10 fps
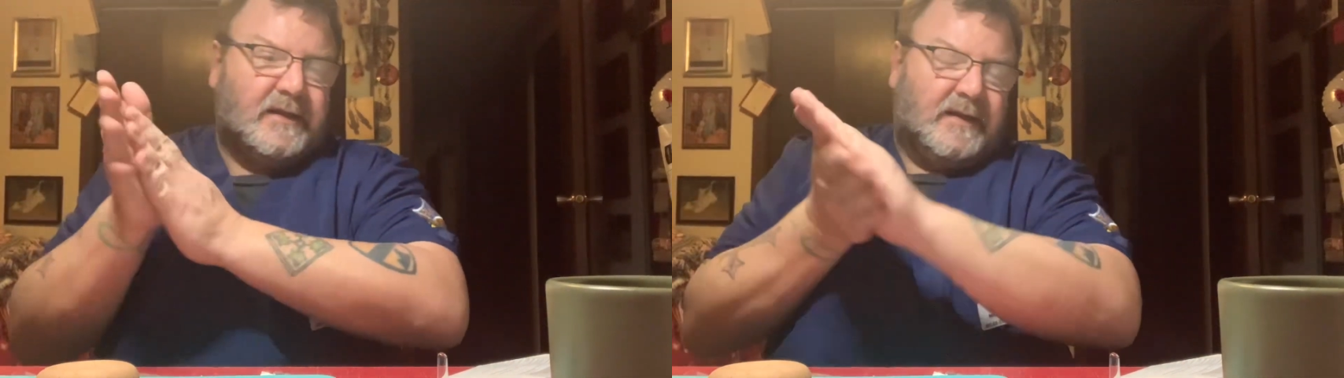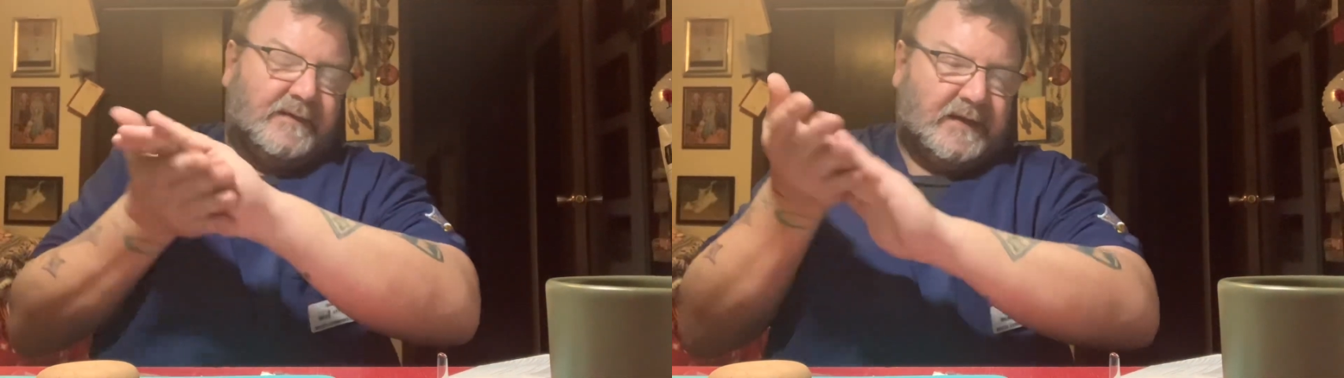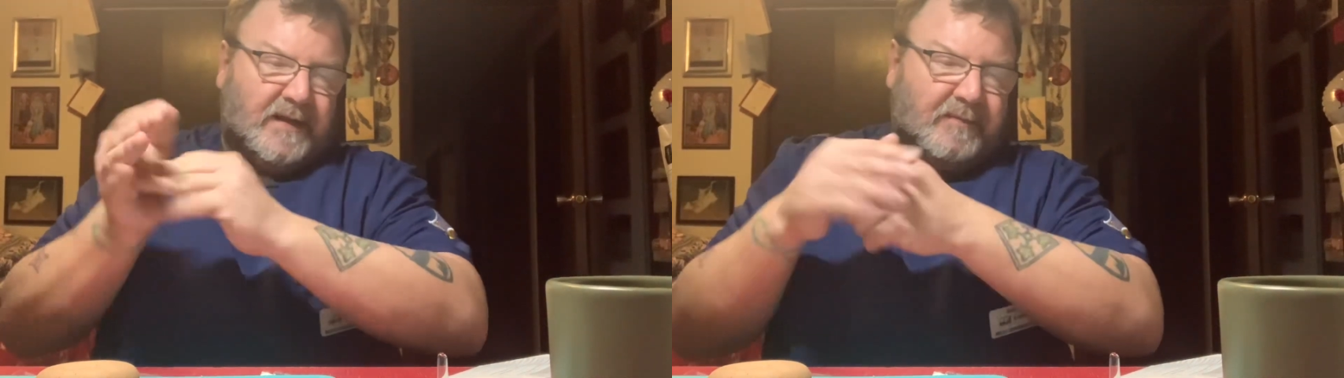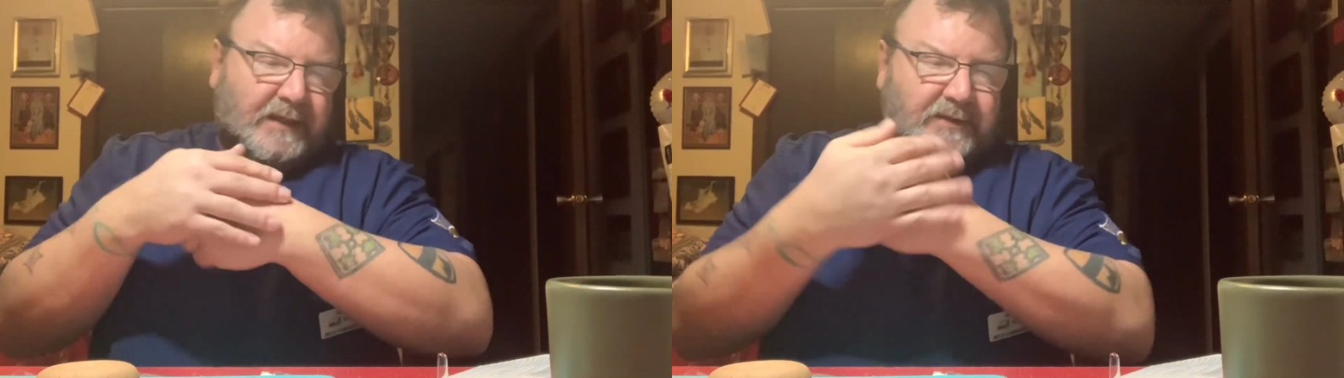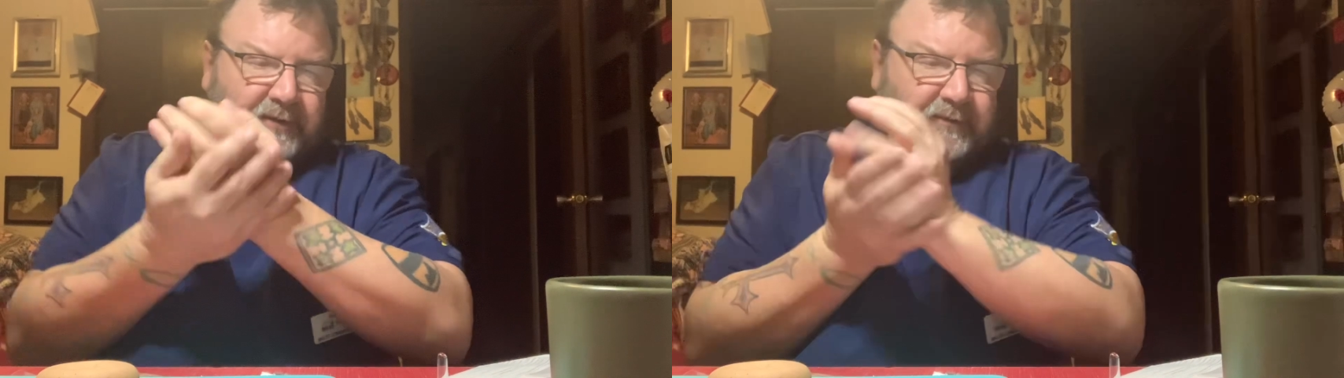I've got my
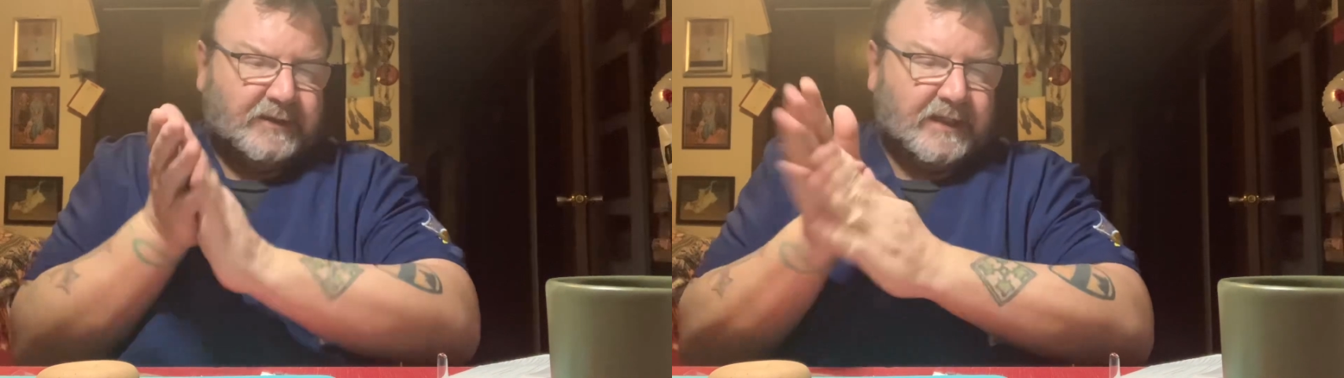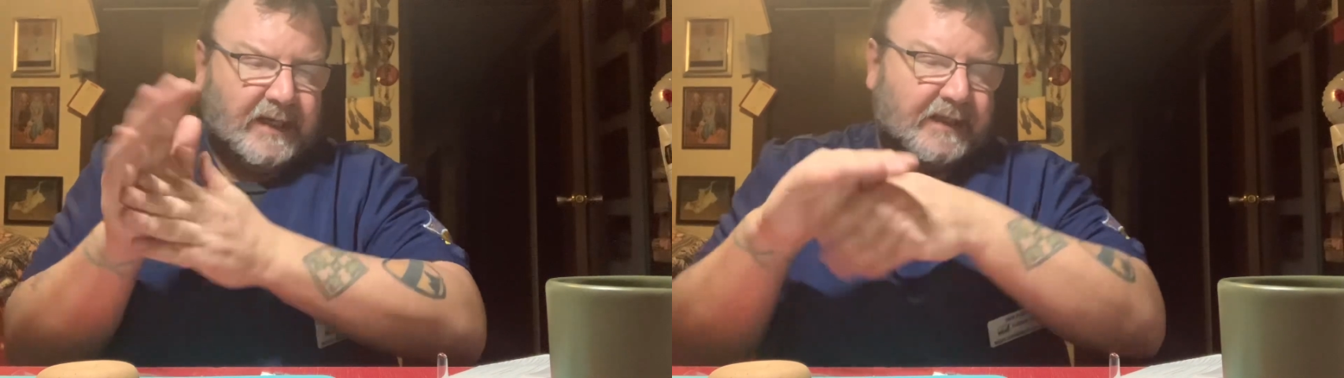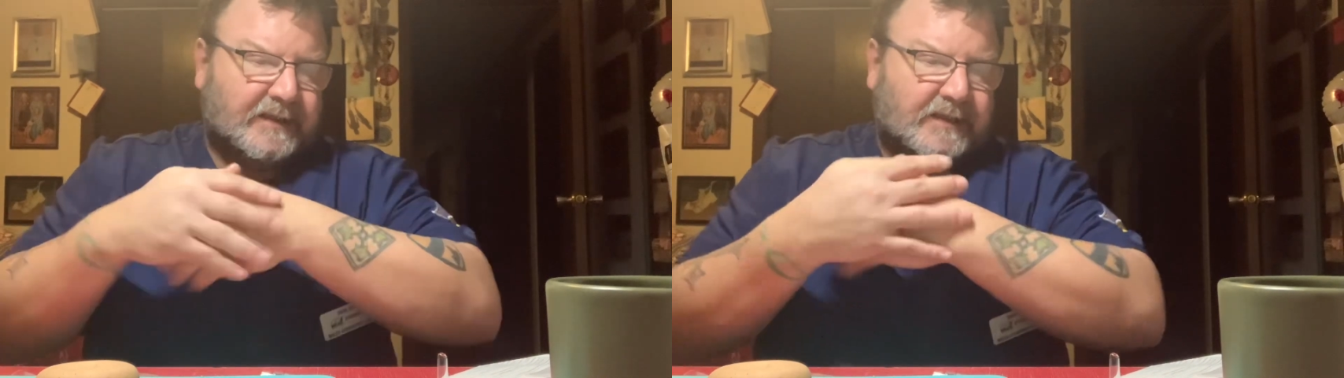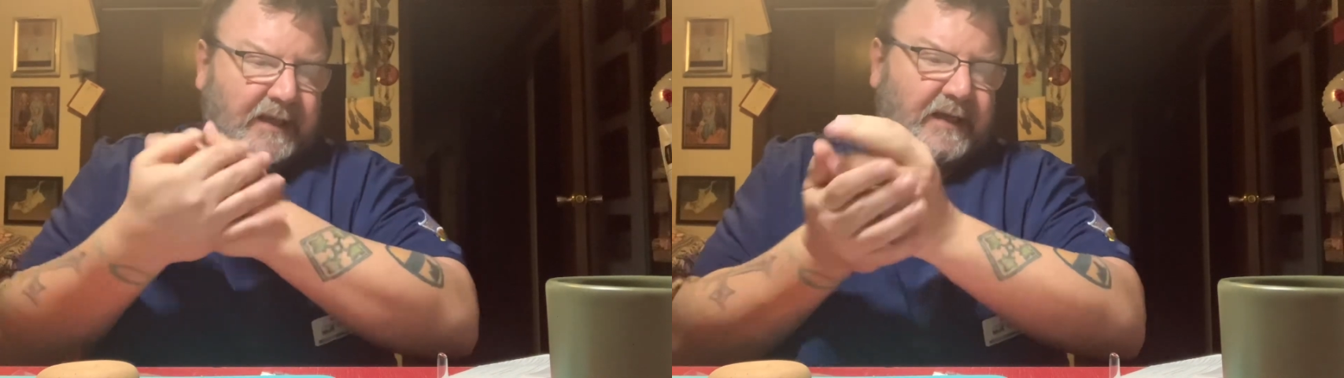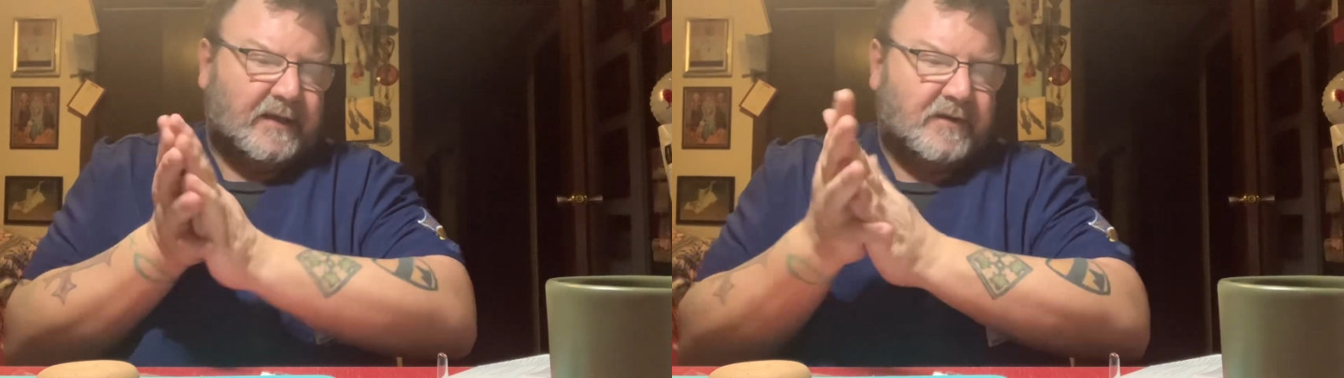2 checks.
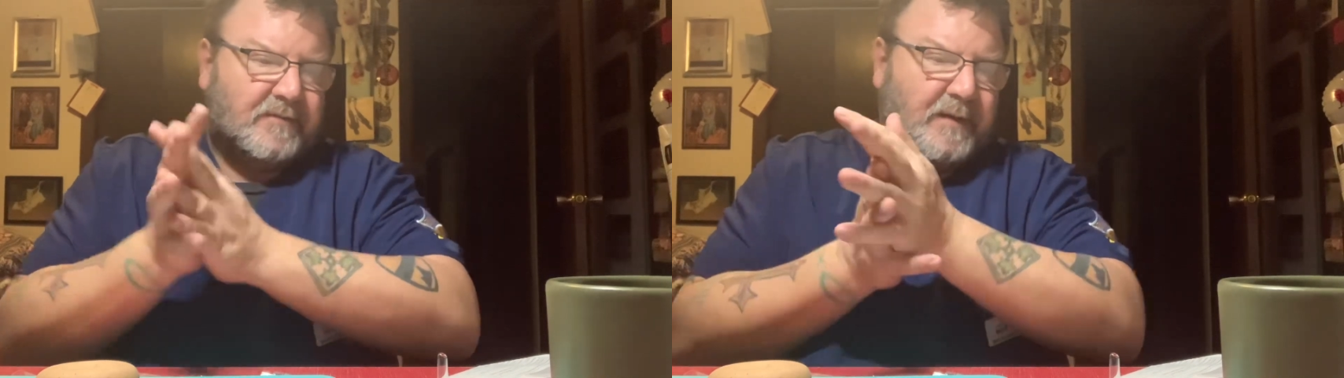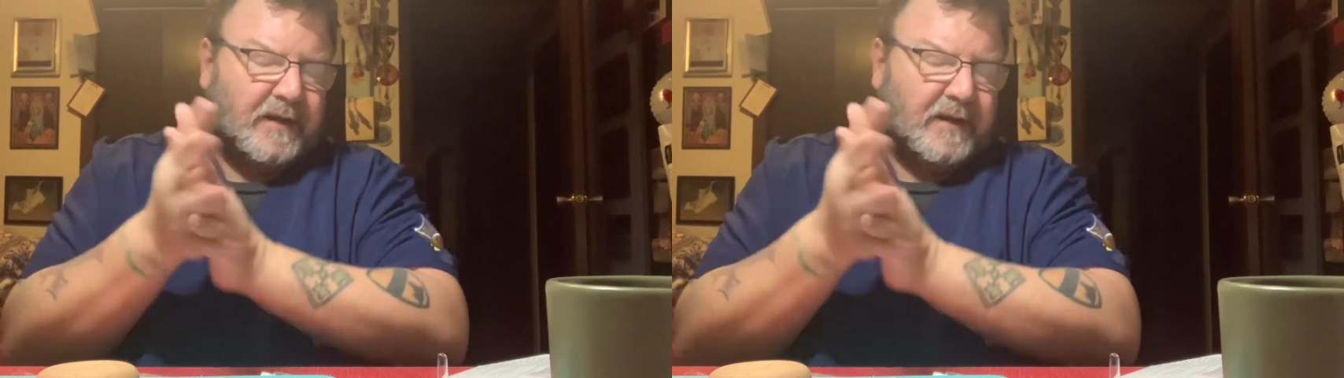I can do my